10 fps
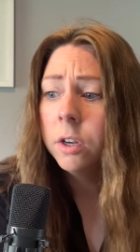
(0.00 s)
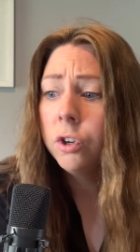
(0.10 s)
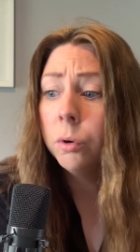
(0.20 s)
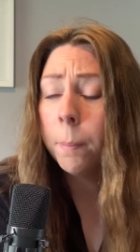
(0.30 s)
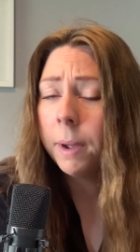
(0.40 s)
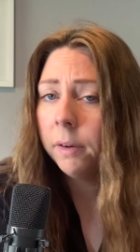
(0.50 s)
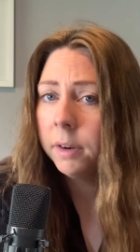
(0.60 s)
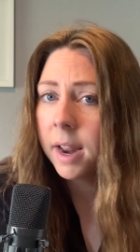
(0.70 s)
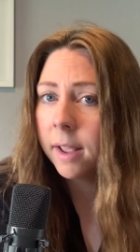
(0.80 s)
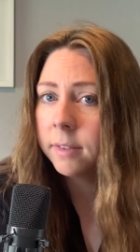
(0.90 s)
to a
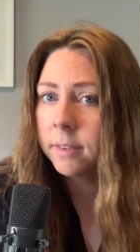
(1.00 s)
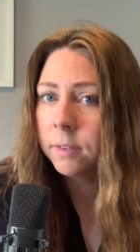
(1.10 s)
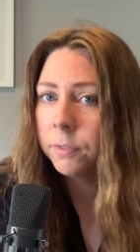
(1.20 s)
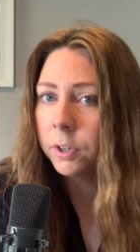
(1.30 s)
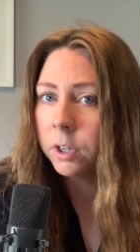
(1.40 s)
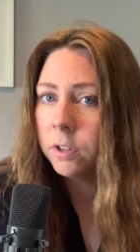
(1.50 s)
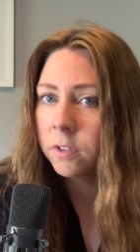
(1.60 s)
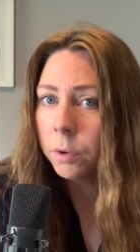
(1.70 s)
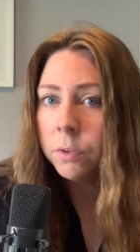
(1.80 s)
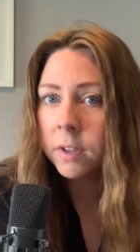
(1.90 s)
baroness for
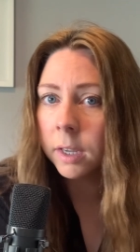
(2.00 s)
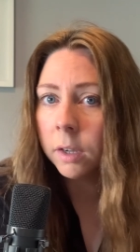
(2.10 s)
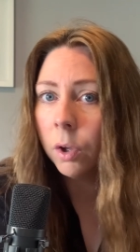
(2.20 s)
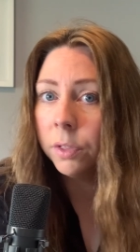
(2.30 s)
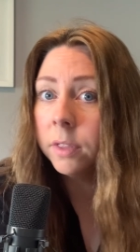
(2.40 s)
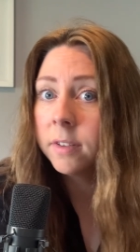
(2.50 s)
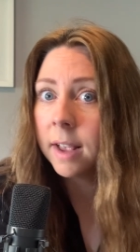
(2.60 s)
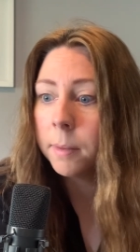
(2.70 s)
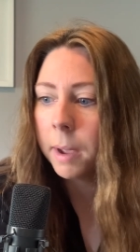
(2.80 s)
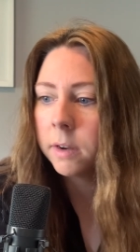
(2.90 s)
consulting on
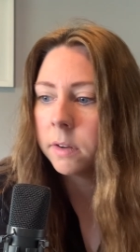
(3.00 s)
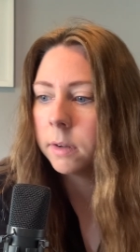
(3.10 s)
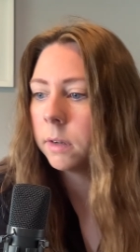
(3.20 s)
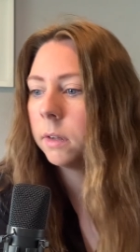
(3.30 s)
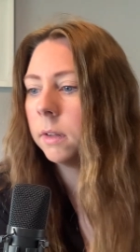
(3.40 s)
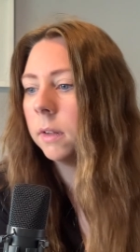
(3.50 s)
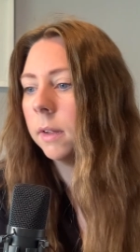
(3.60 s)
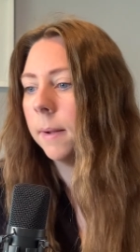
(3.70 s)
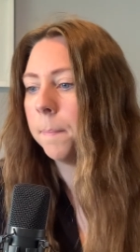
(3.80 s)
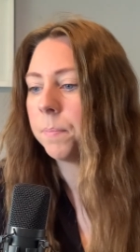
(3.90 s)
said matter.
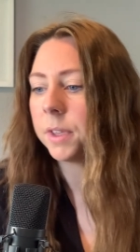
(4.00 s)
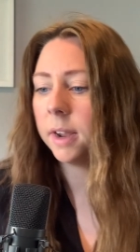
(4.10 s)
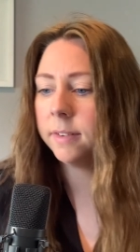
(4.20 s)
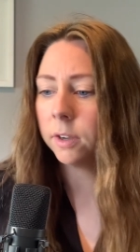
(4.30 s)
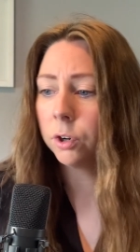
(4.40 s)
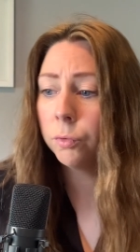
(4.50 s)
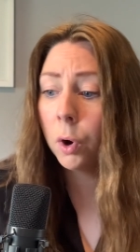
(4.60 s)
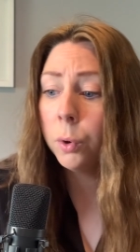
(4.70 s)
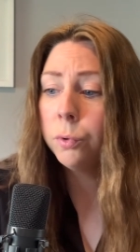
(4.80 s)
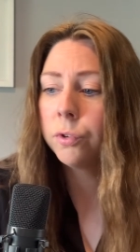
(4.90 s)
That is a
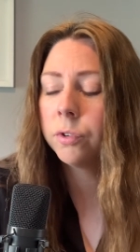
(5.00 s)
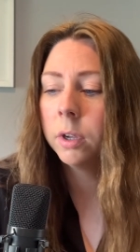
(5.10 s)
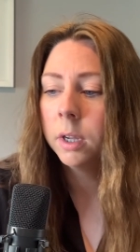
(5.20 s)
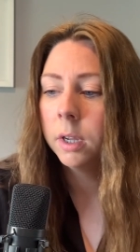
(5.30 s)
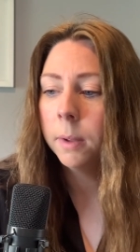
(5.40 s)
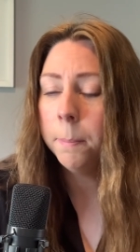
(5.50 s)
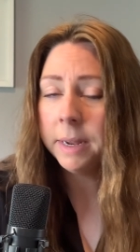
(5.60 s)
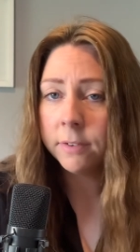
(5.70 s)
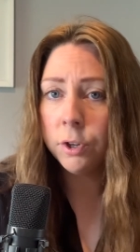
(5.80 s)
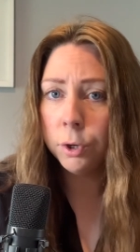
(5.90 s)
gross
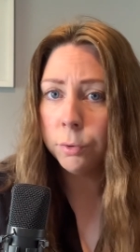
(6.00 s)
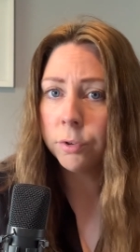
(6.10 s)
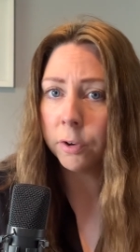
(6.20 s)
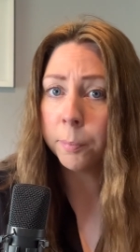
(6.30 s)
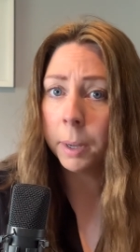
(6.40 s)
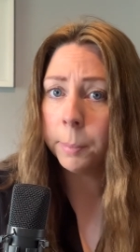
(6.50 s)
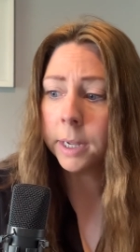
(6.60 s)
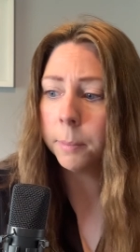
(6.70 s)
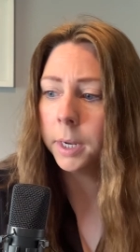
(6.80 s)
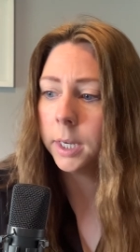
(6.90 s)
misuse of
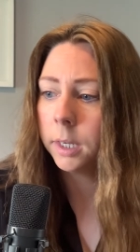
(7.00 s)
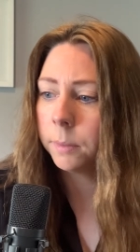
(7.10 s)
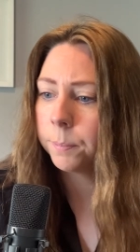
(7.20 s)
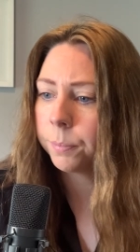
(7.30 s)
public money.